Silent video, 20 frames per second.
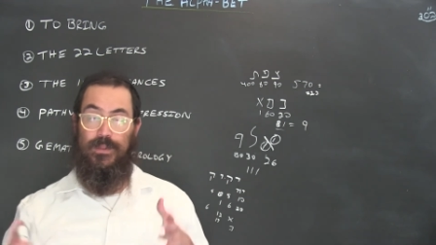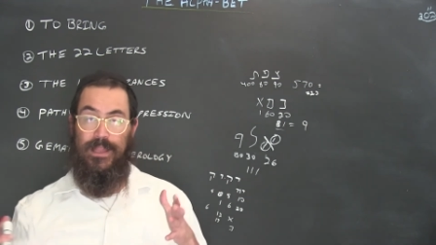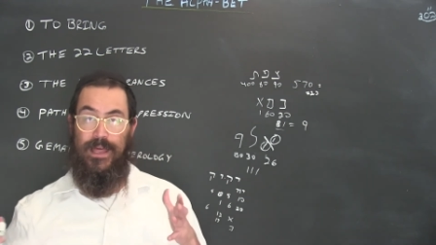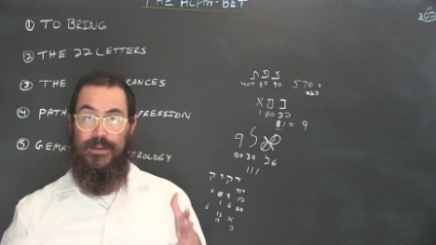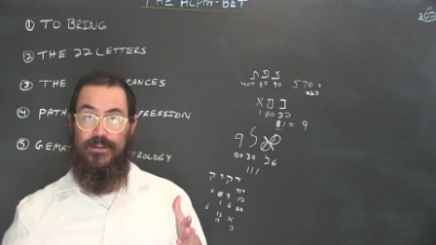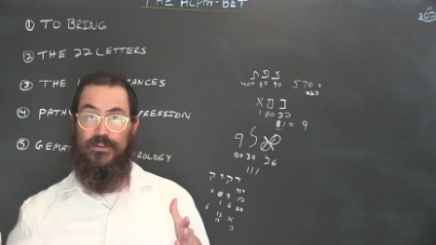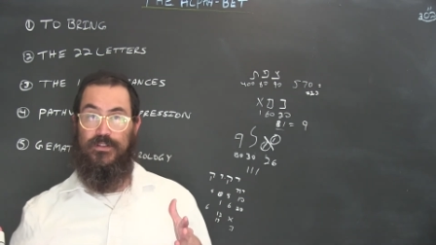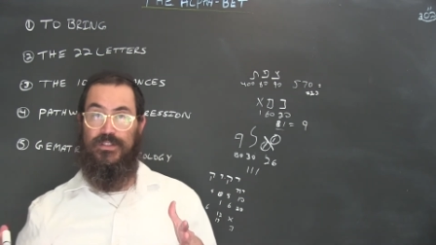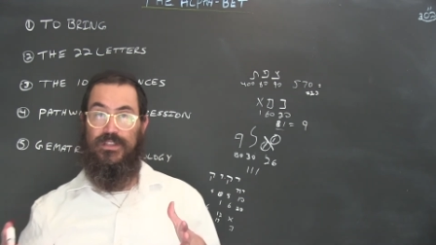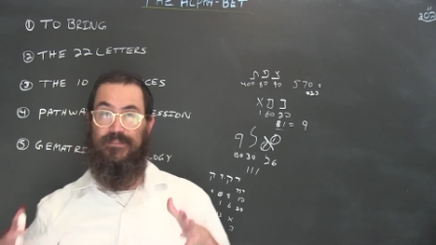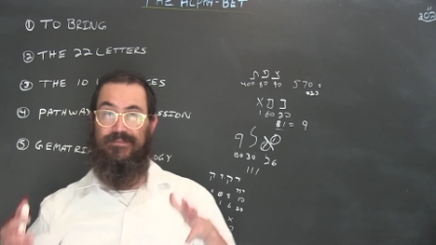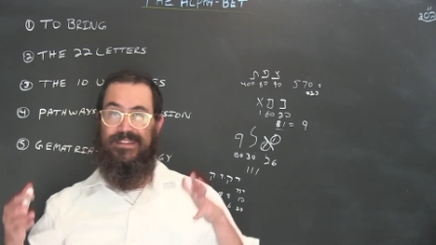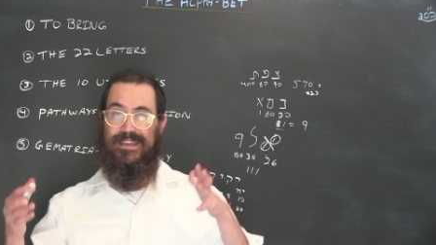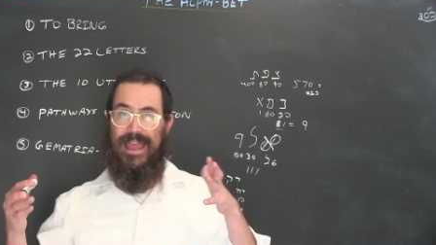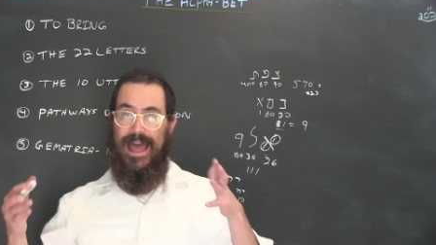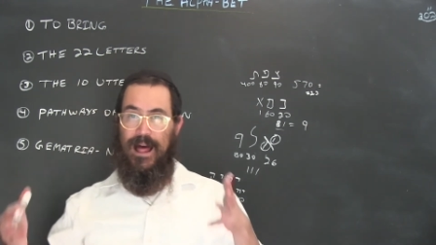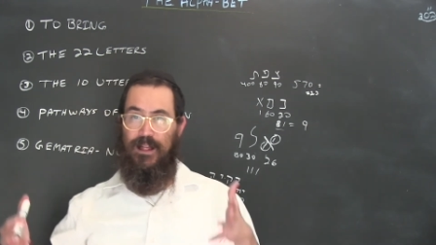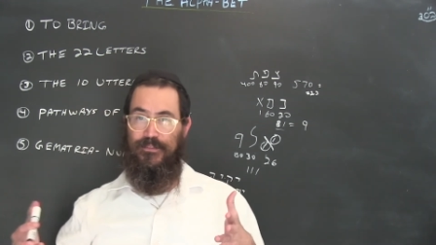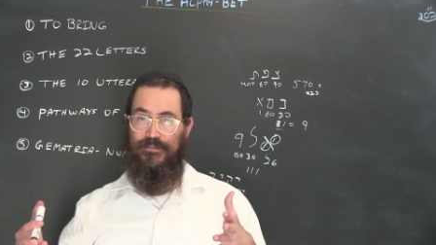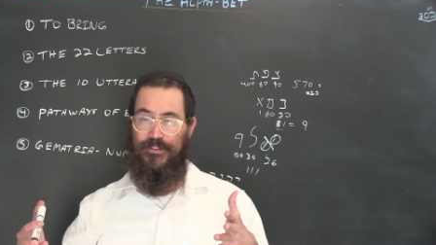letters of
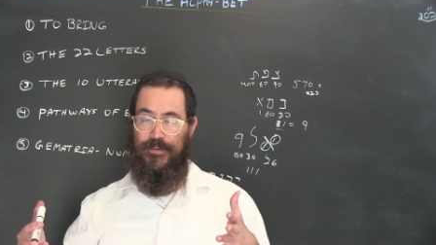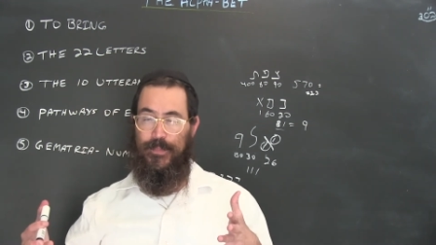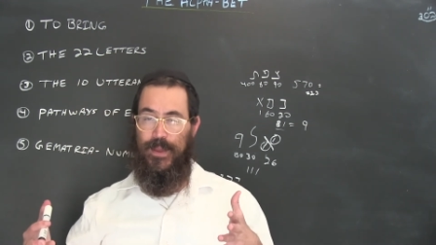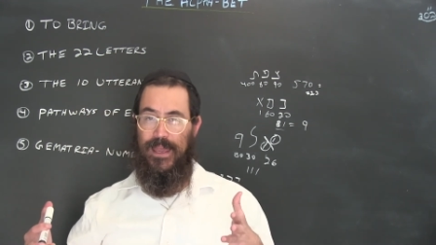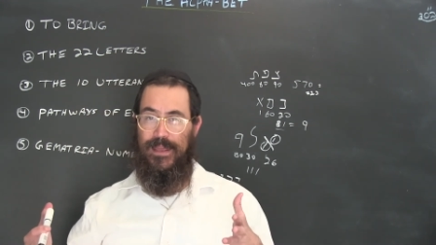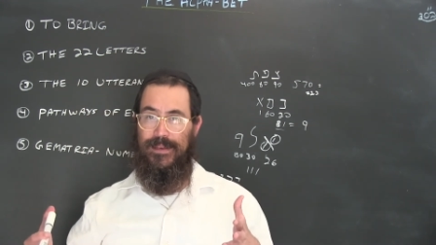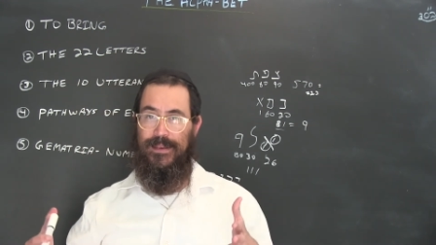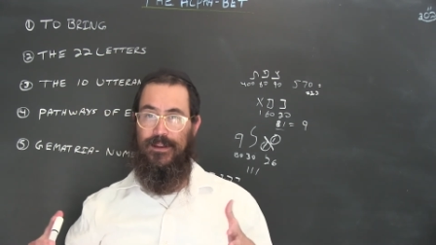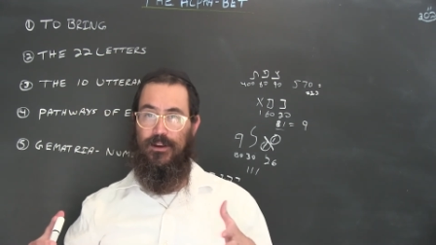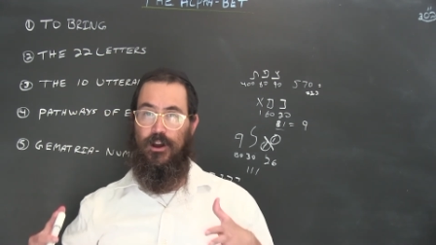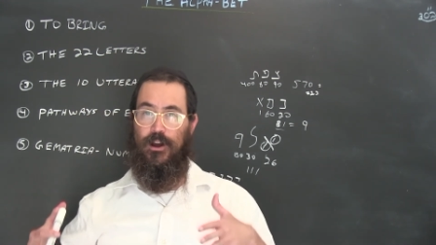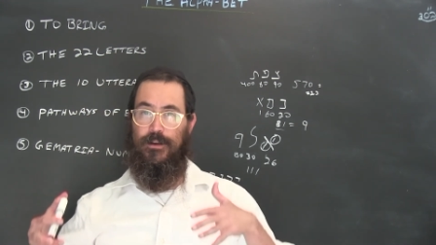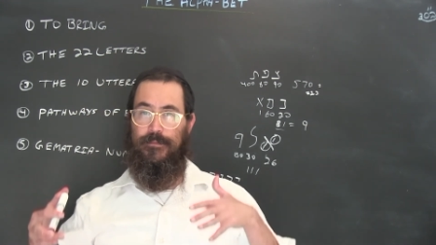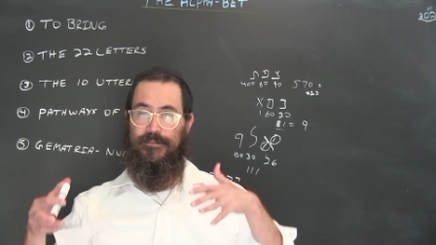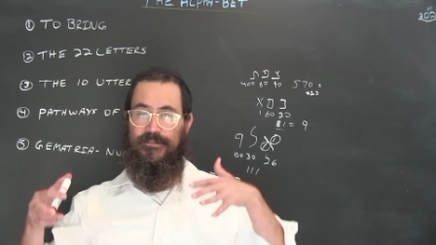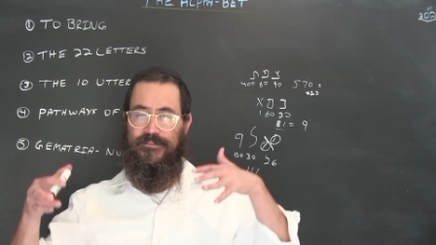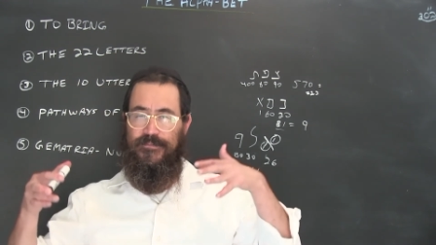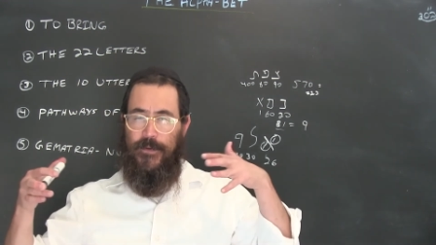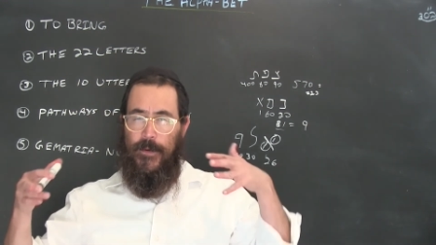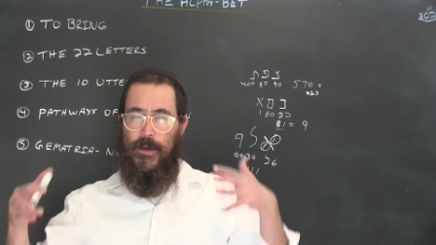the alphabet are
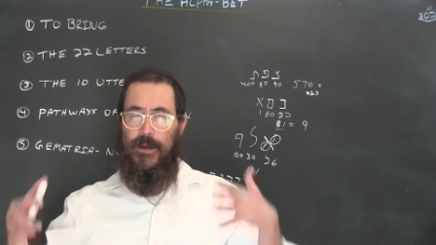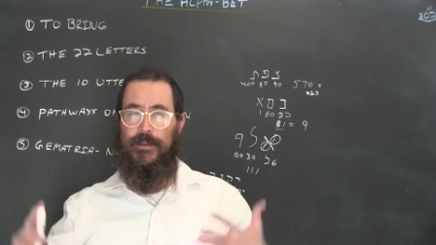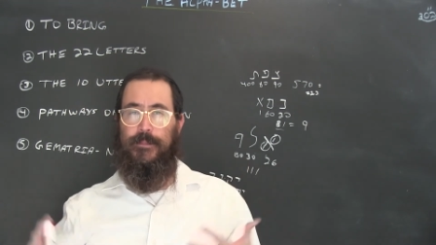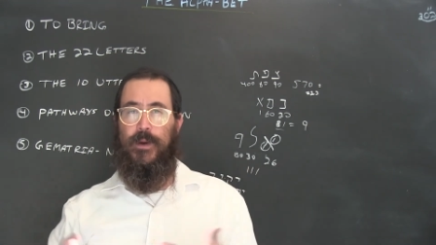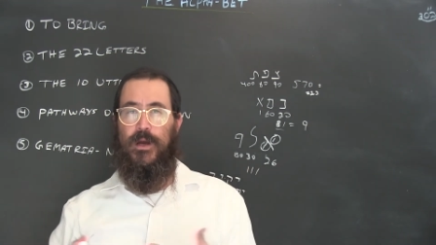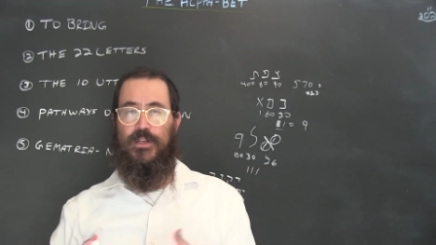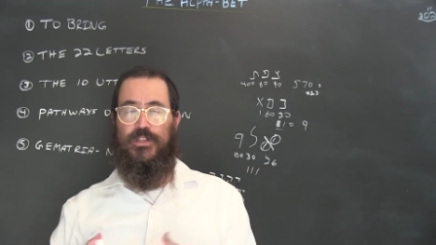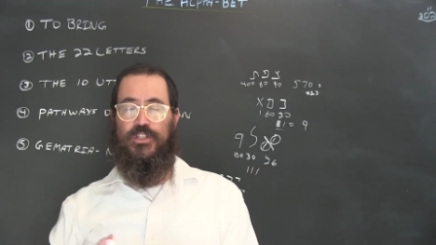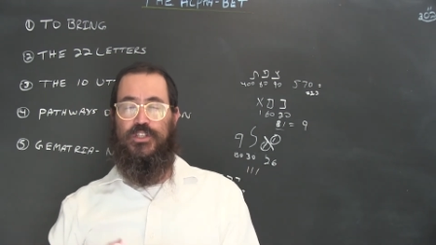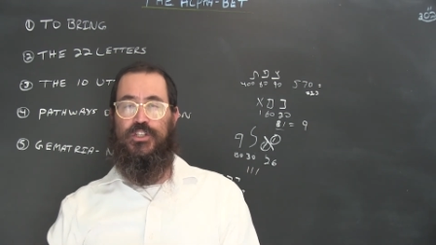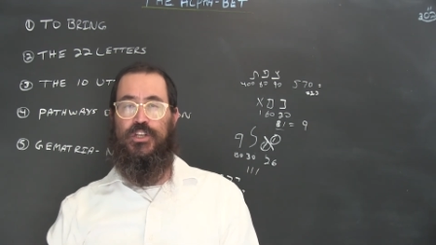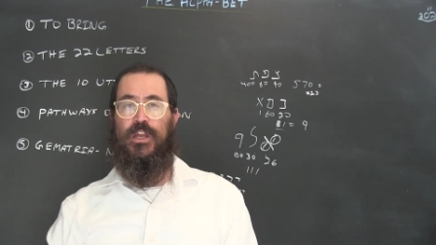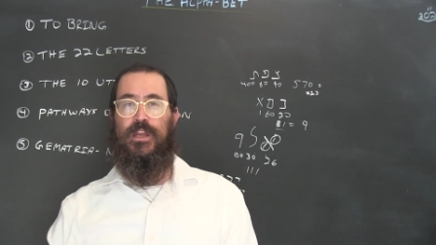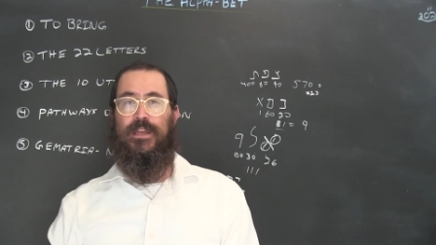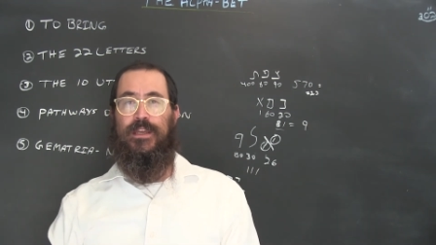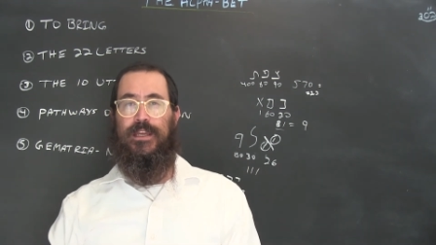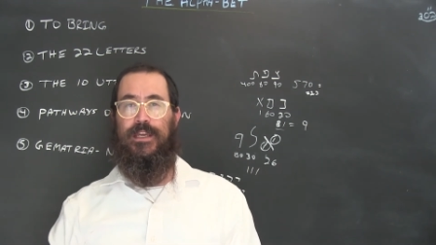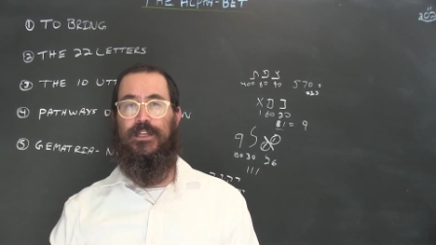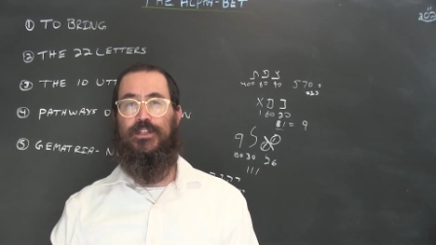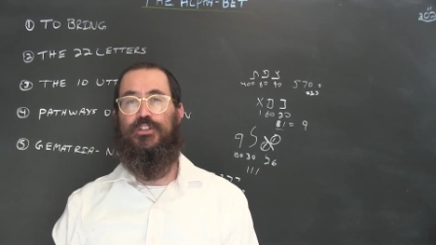very much
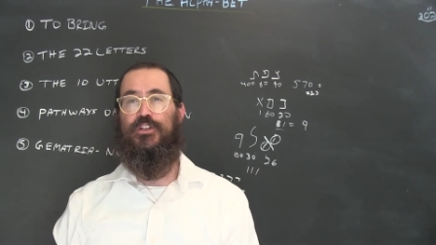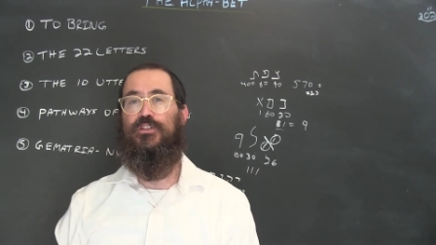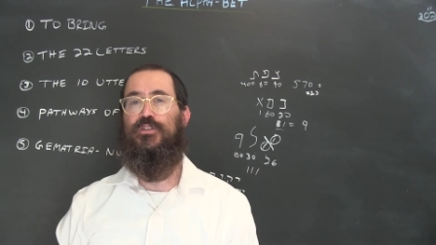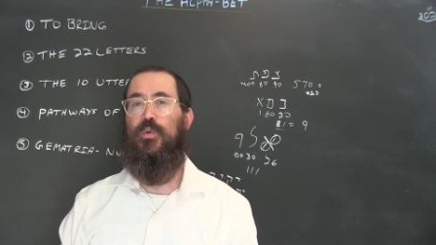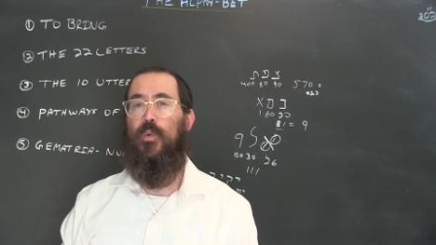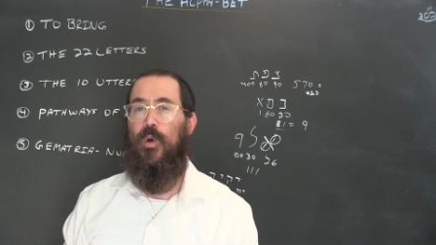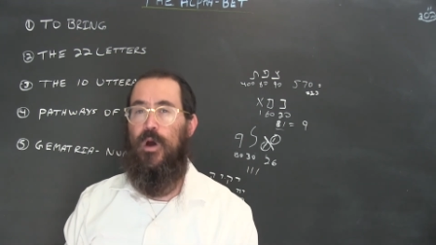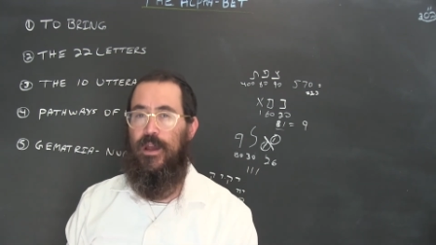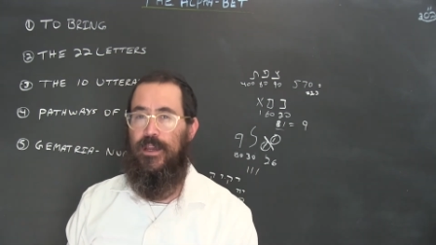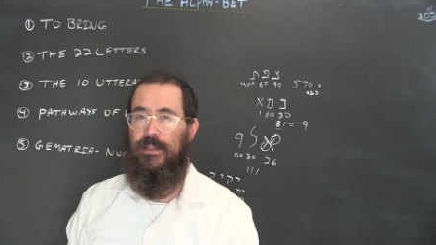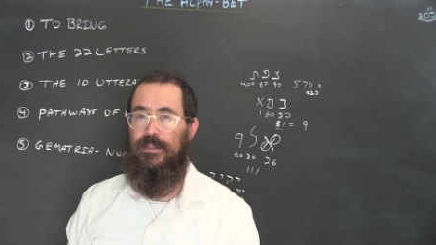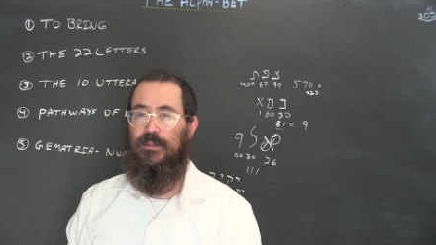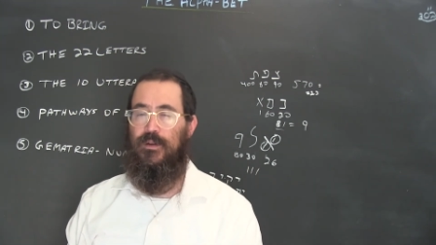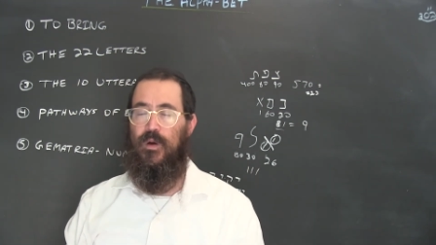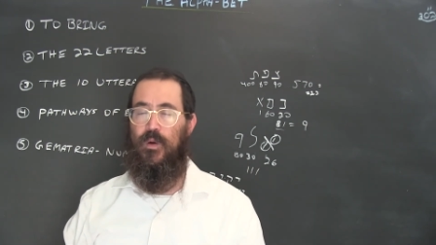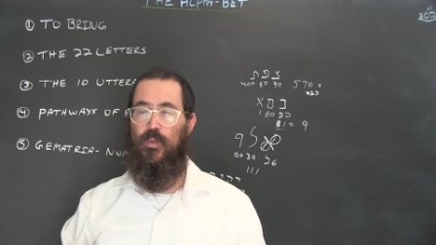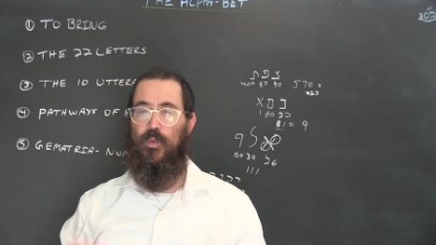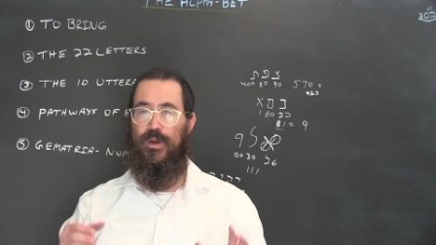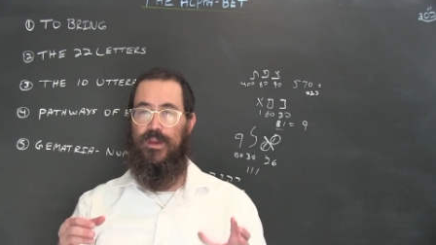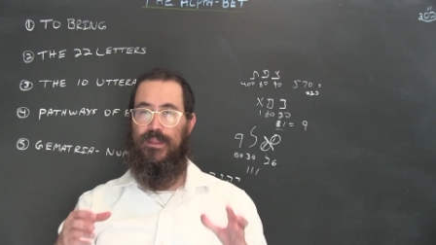
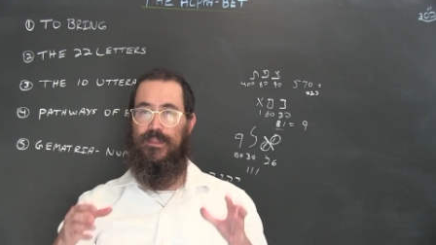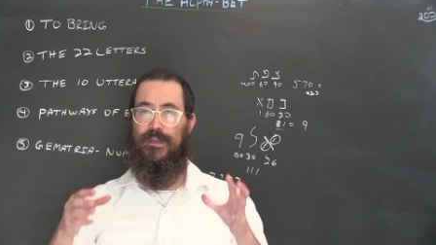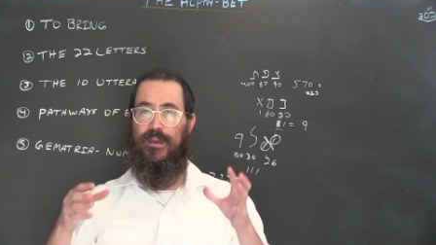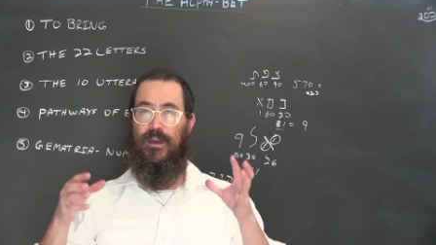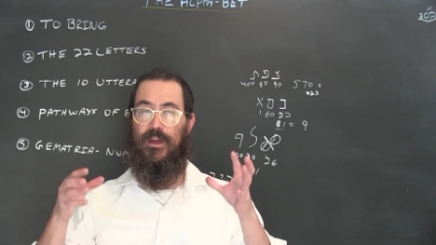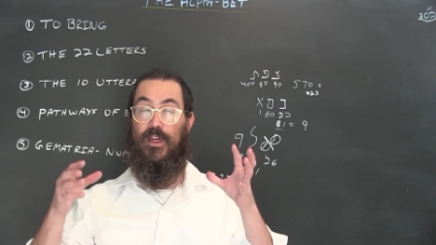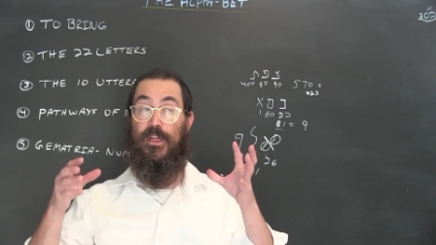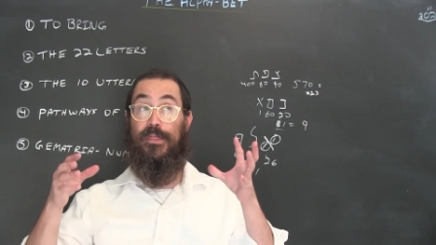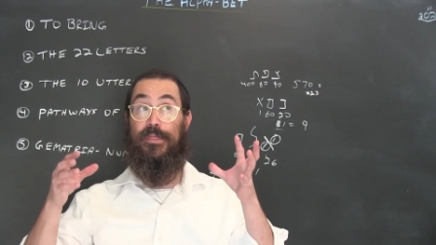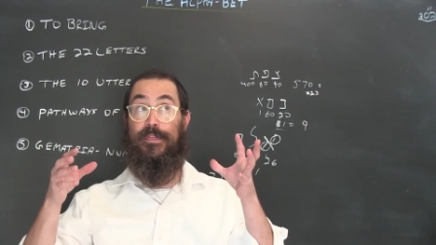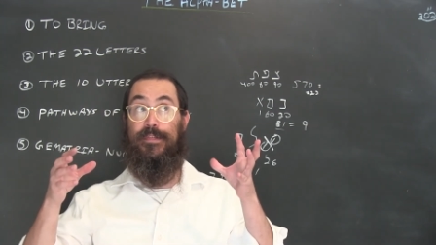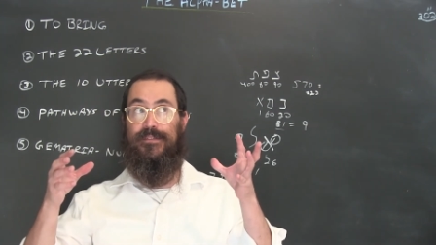intertwined with